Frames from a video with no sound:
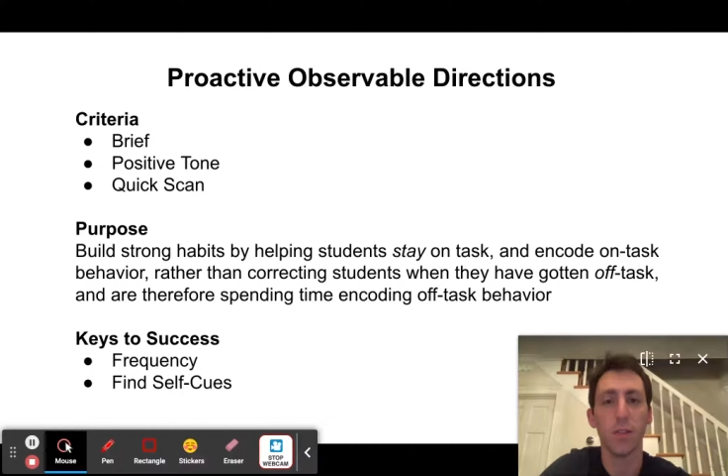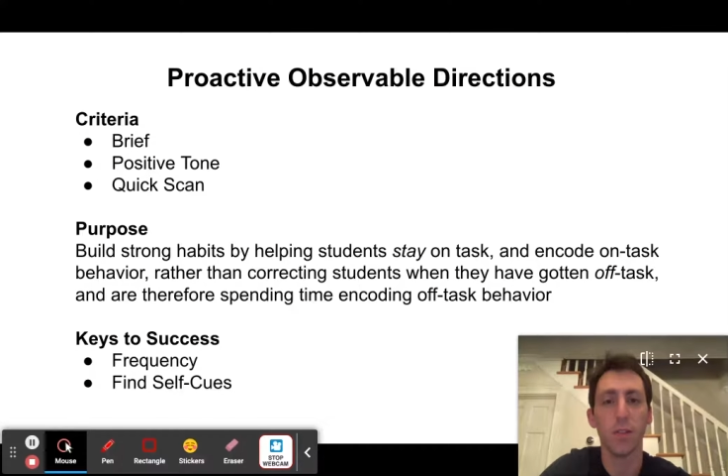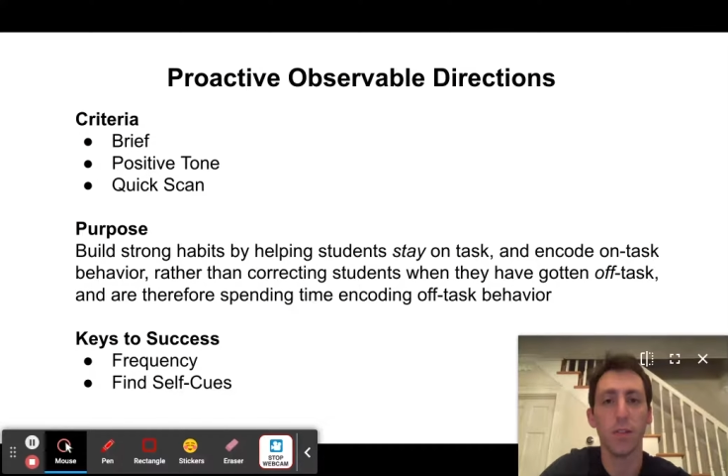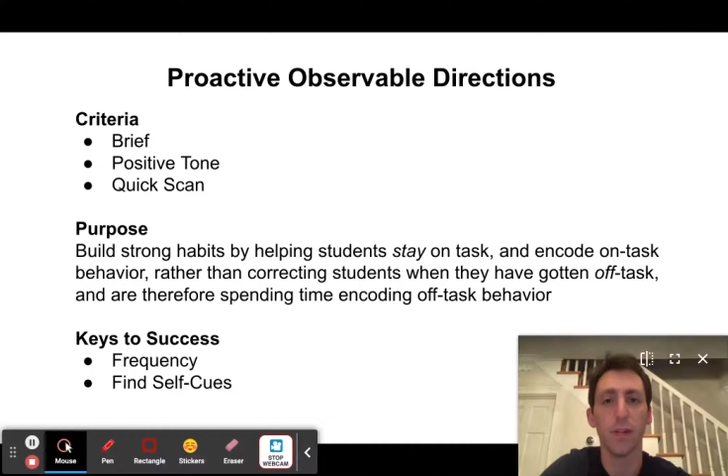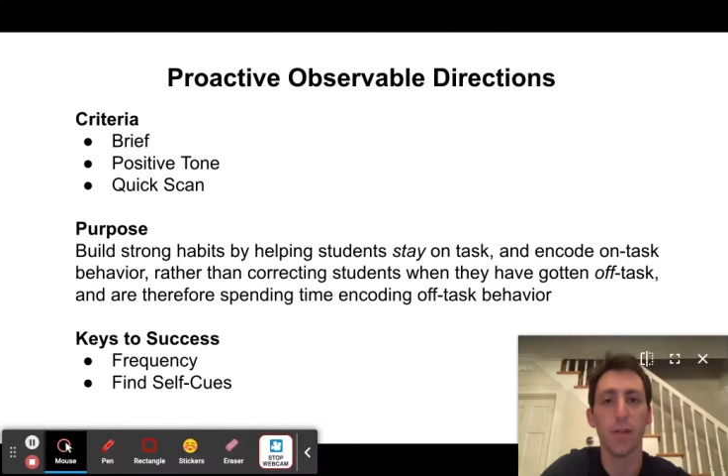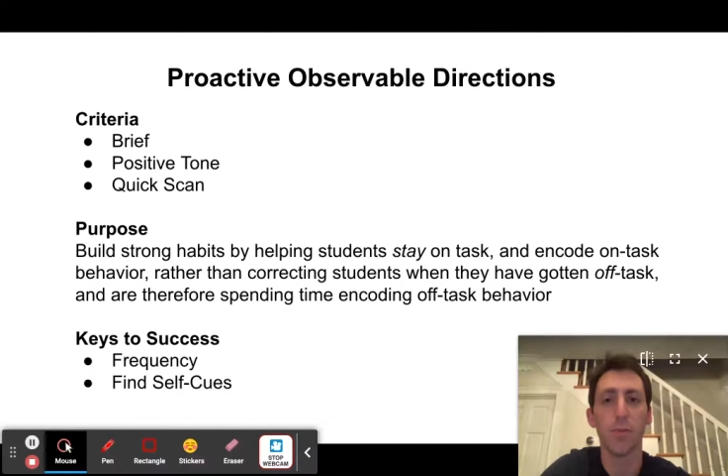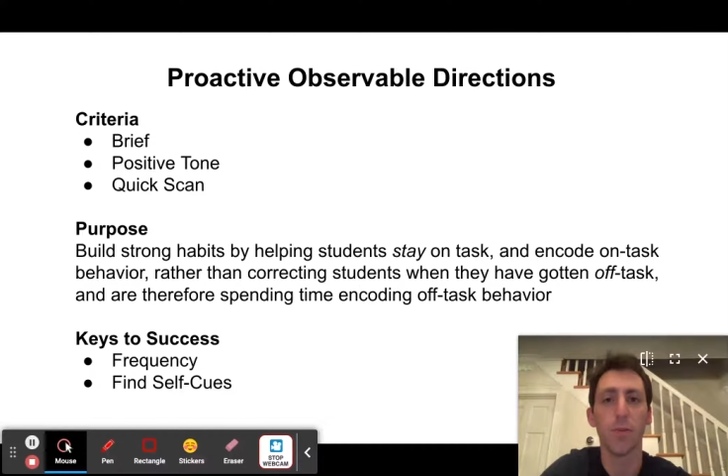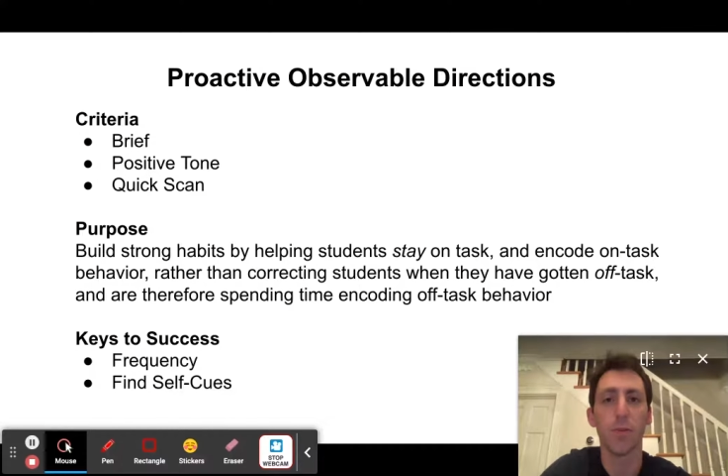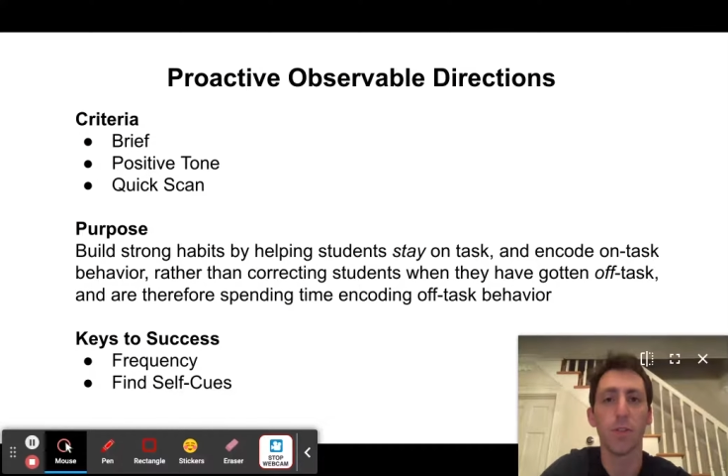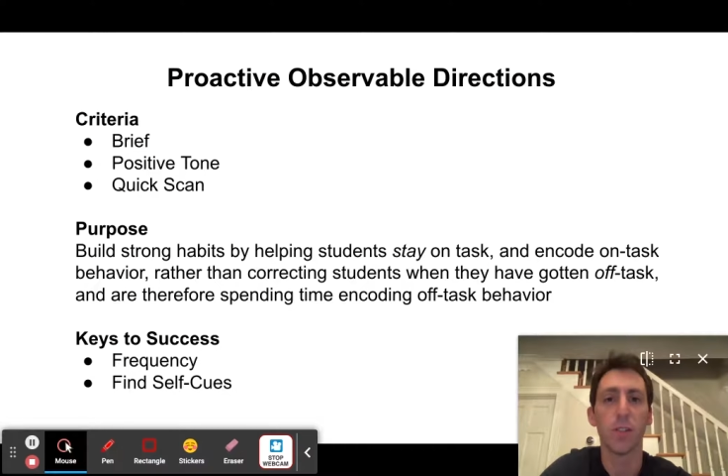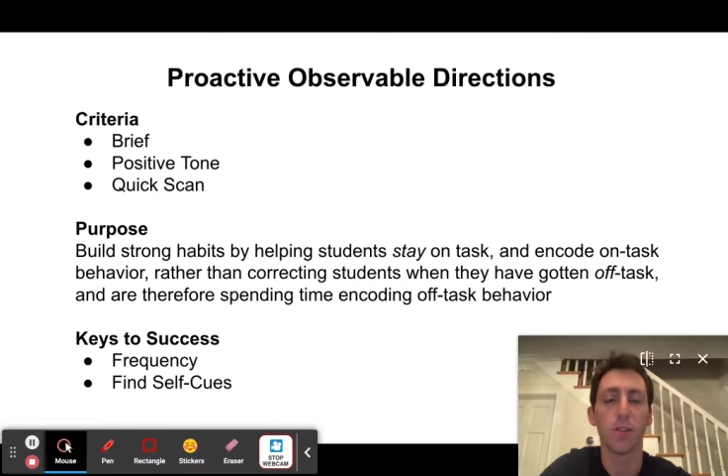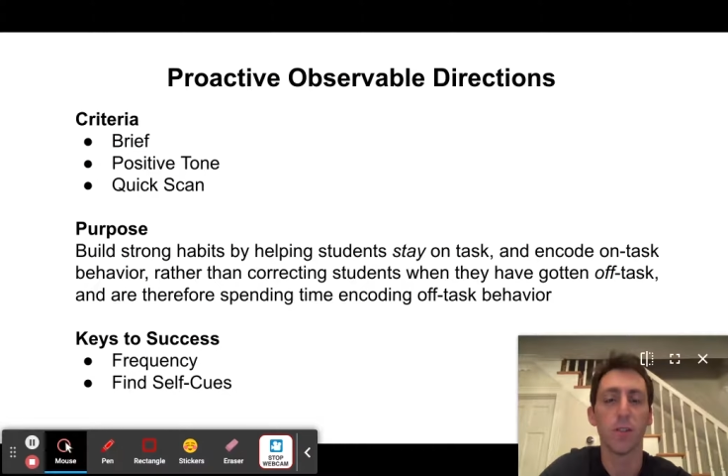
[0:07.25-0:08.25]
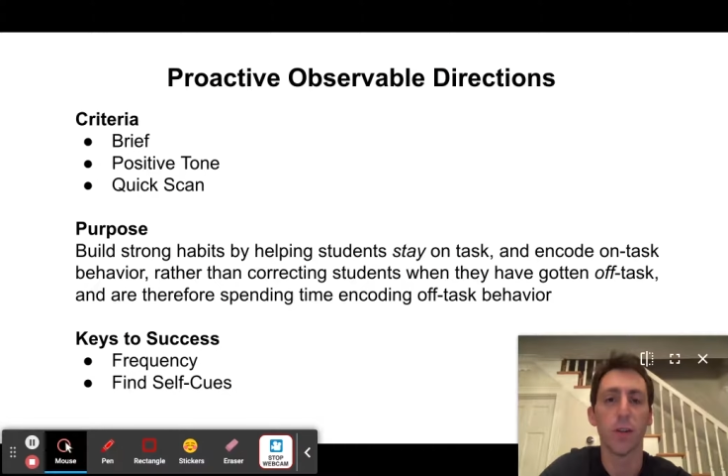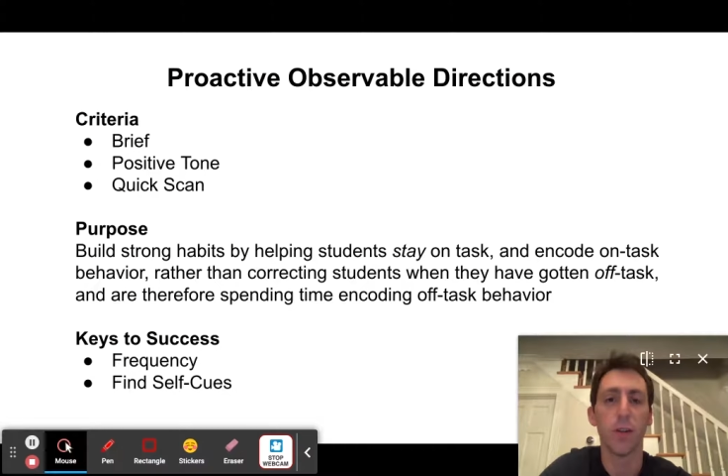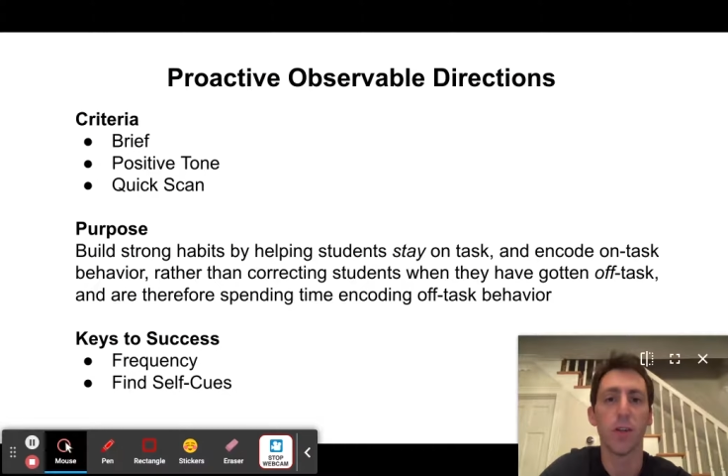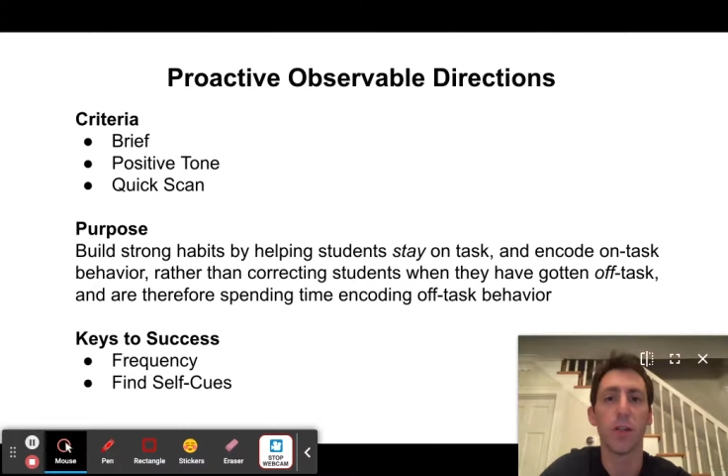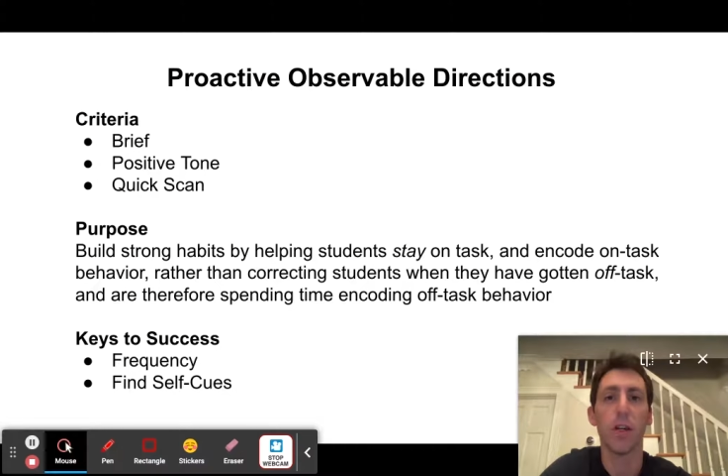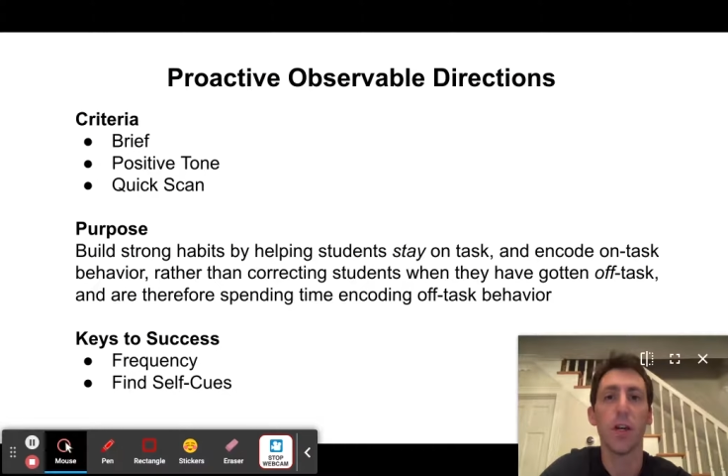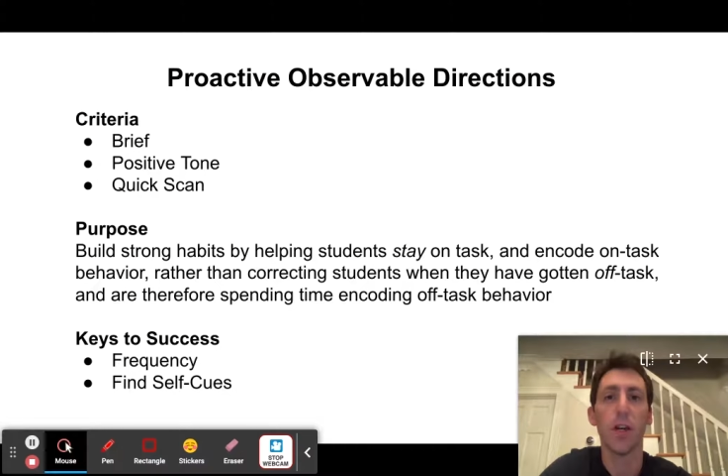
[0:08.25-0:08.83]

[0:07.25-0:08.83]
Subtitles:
develop really strong